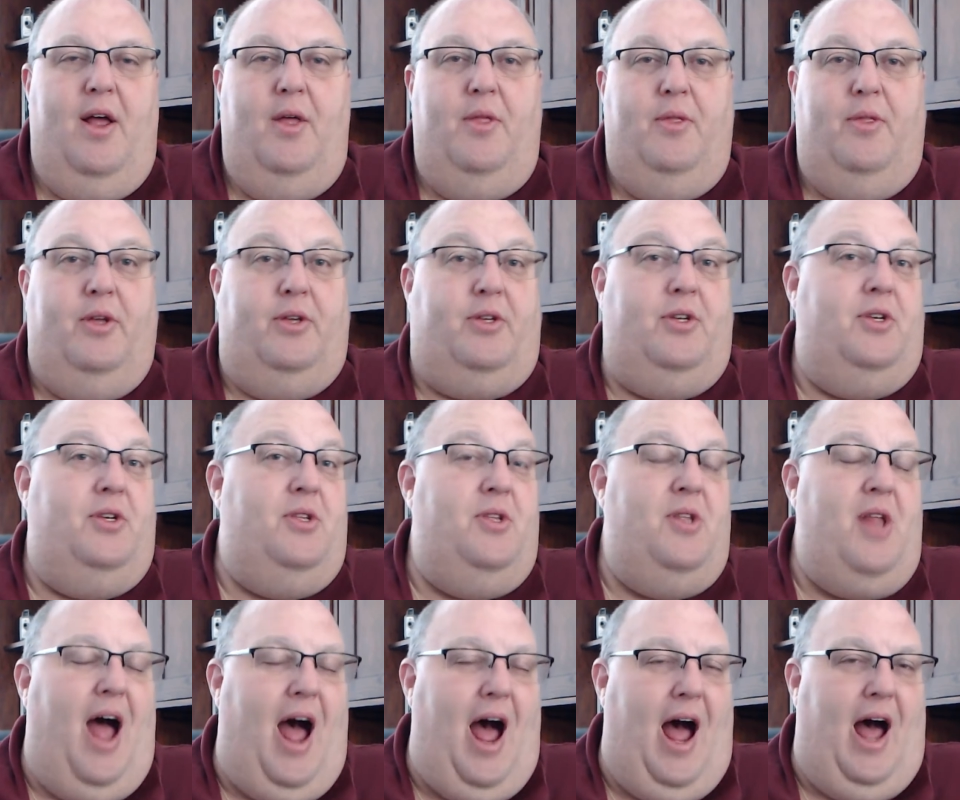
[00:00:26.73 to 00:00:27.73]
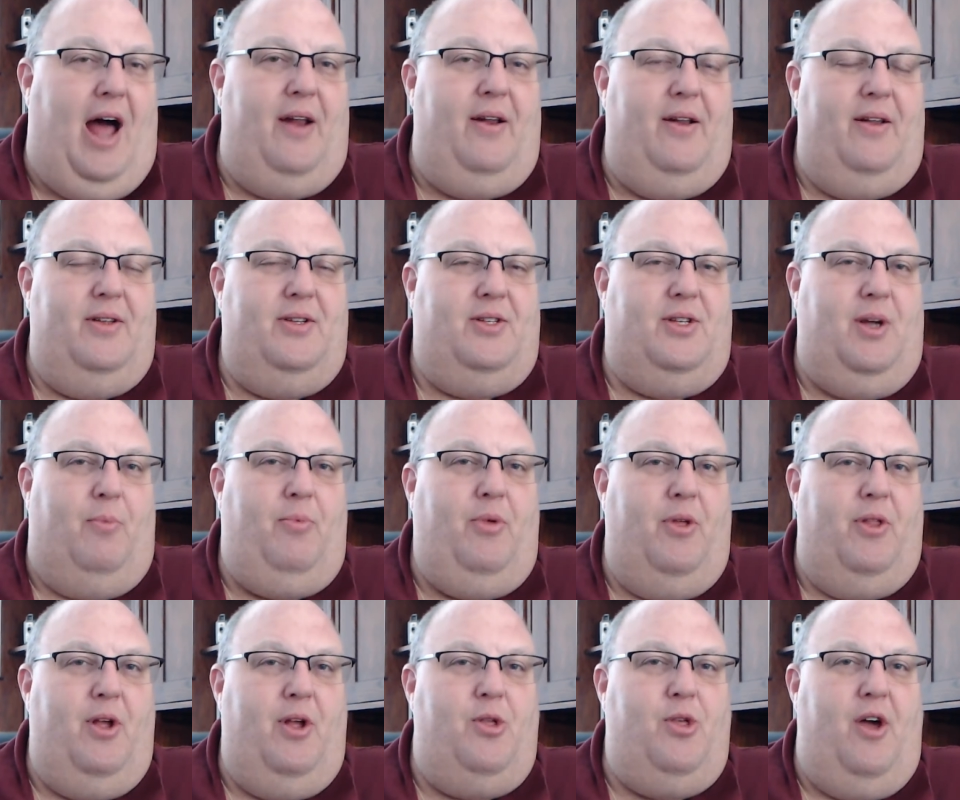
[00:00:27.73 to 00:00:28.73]
This is not
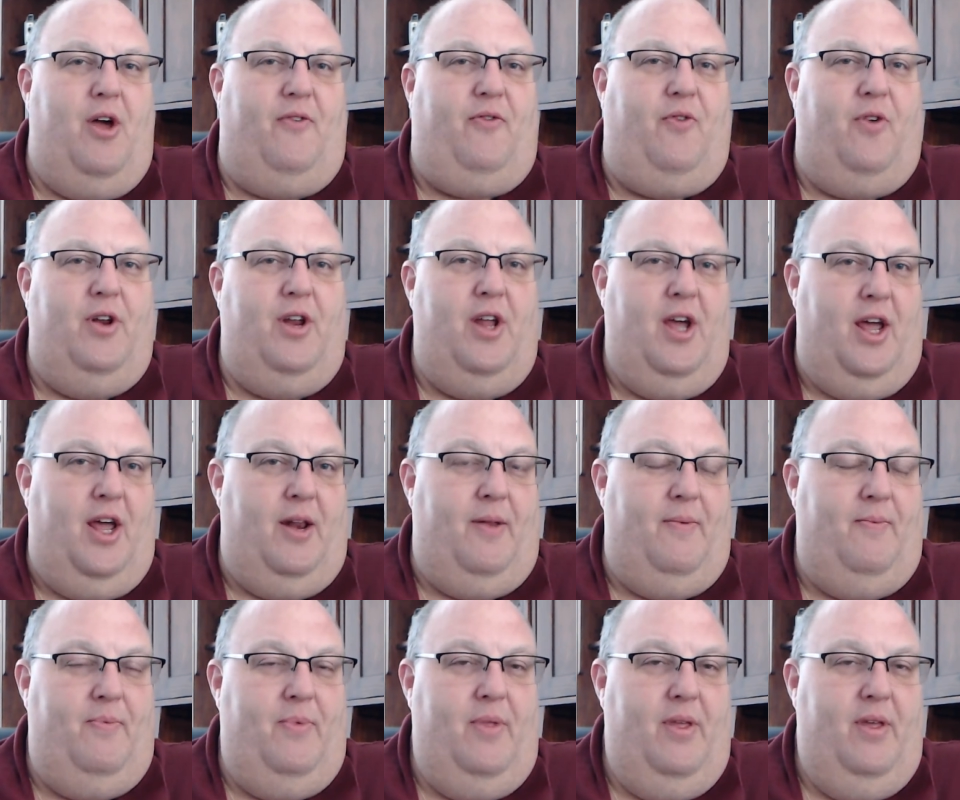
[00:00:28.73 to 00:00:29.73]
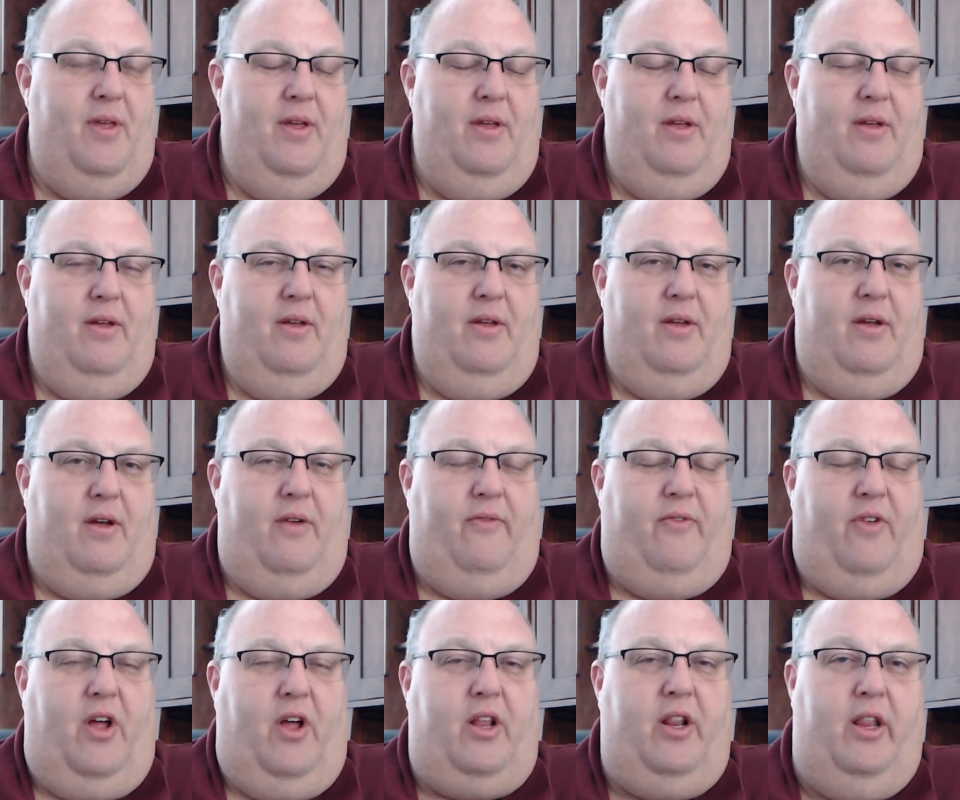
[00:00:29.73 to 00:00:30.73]
something that Jeffrey did.
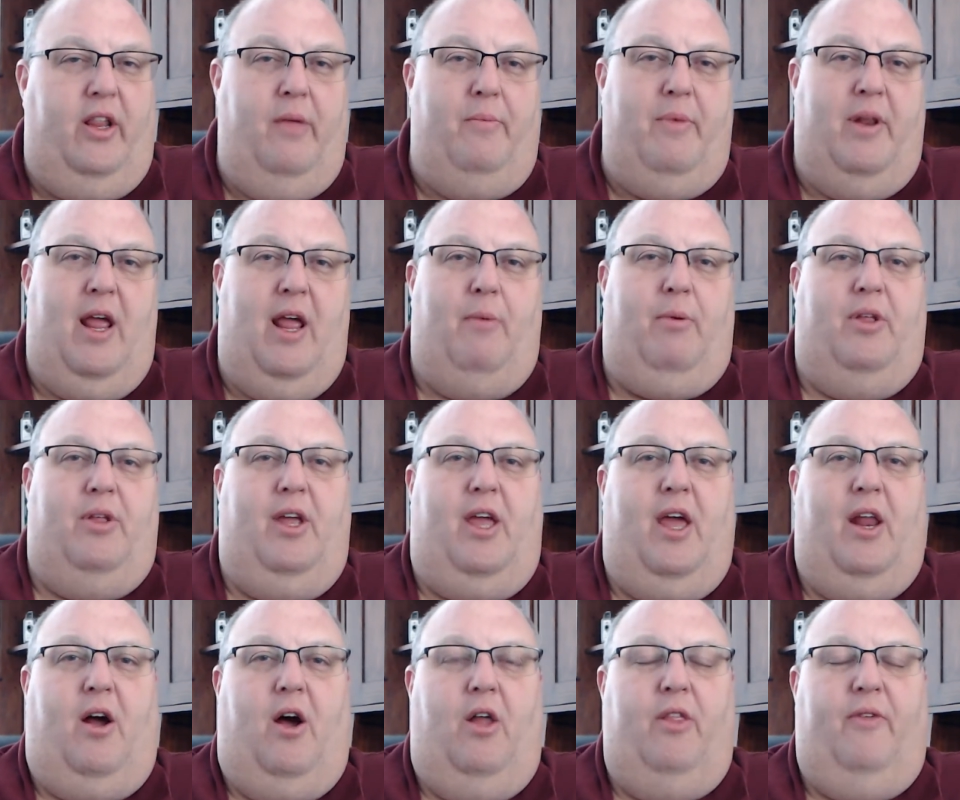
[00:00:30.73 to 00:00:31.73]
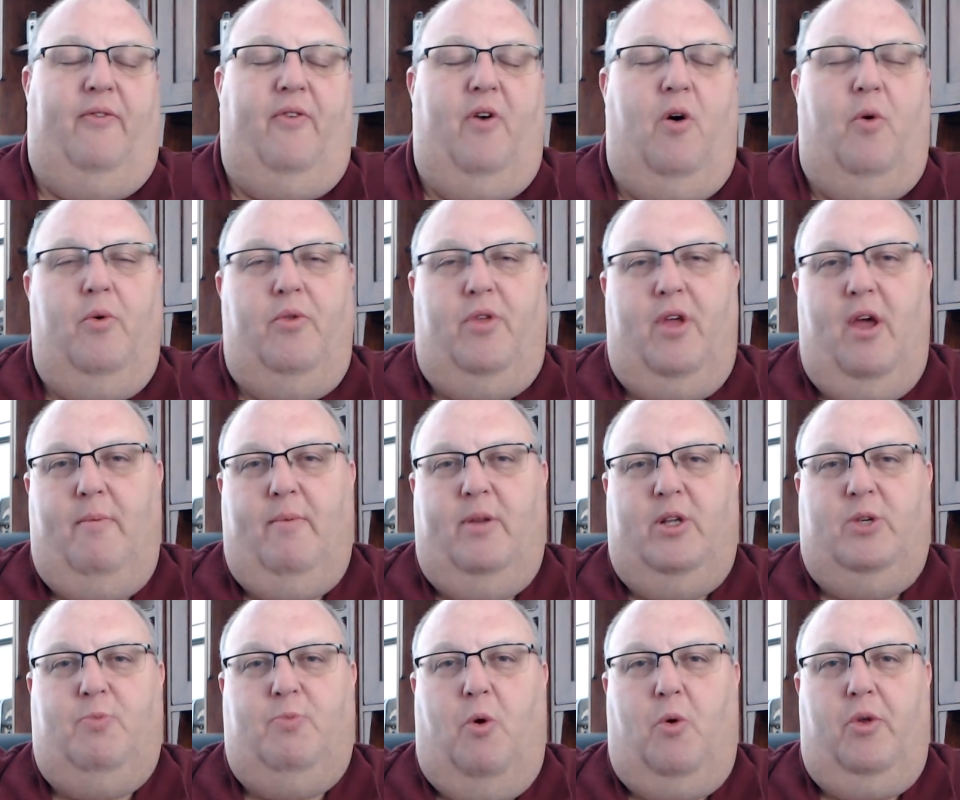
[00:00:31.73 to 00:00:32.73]
I've luckily been able to get on the phone with him
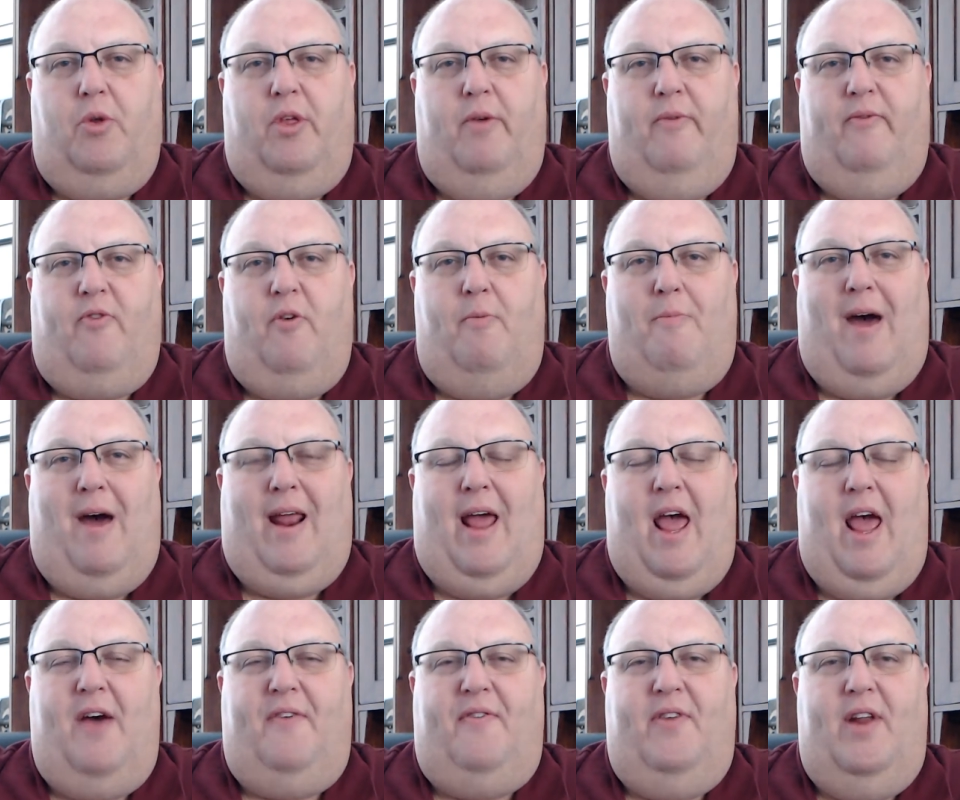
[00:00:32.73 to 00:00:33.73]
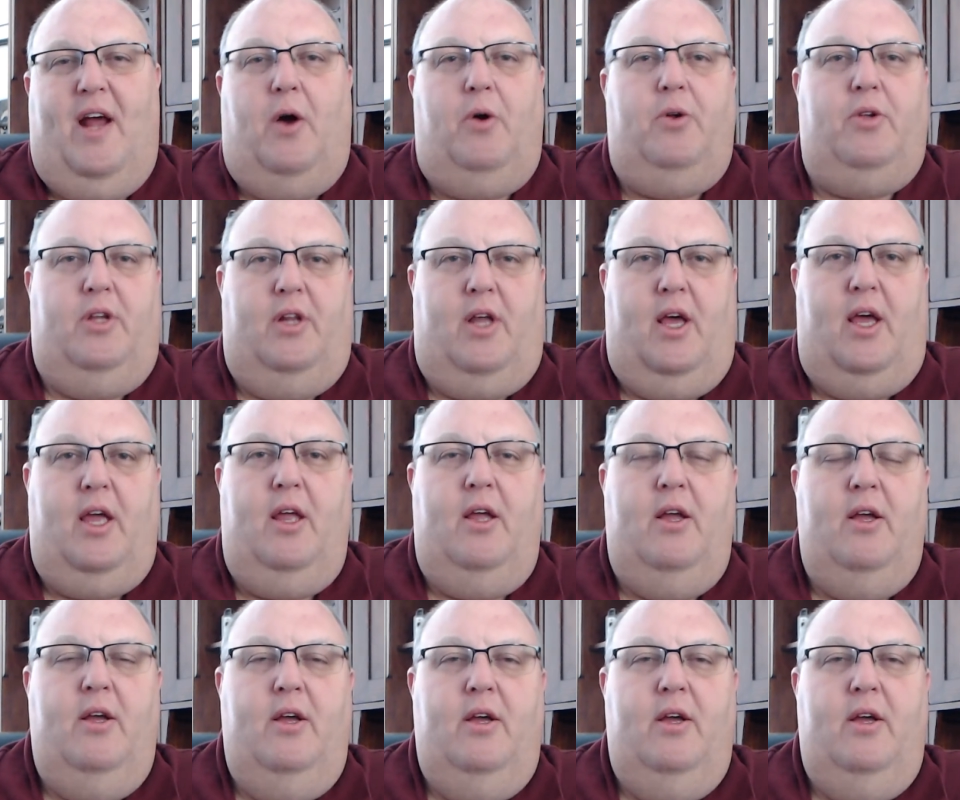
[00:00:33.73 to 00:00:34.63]
and spoke with him for about a half an hour today